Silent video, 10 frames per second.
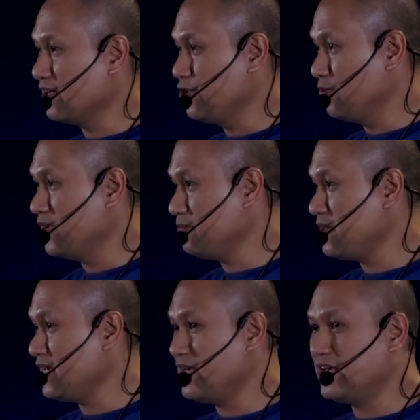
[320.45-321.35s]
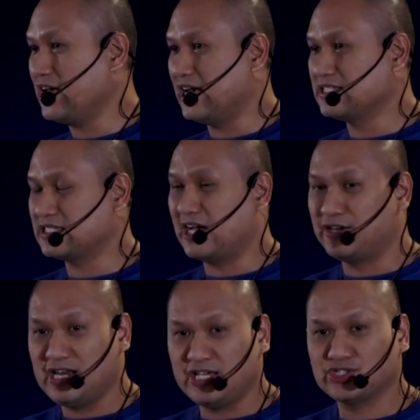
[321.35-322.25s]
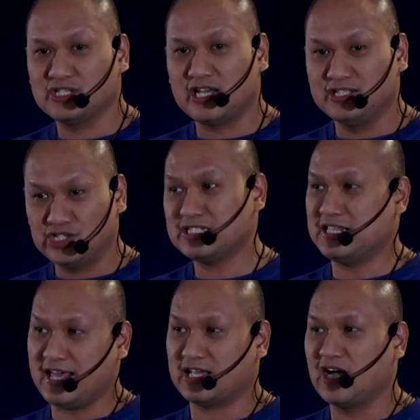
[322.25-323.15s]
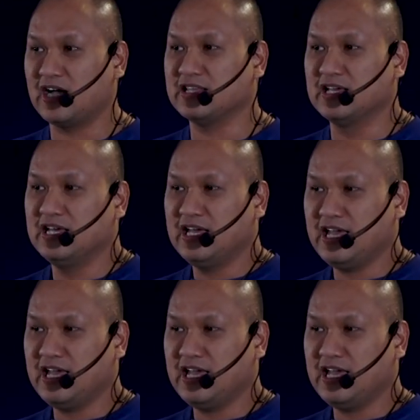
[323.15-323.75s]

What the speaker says: ng human being as relational, just like God.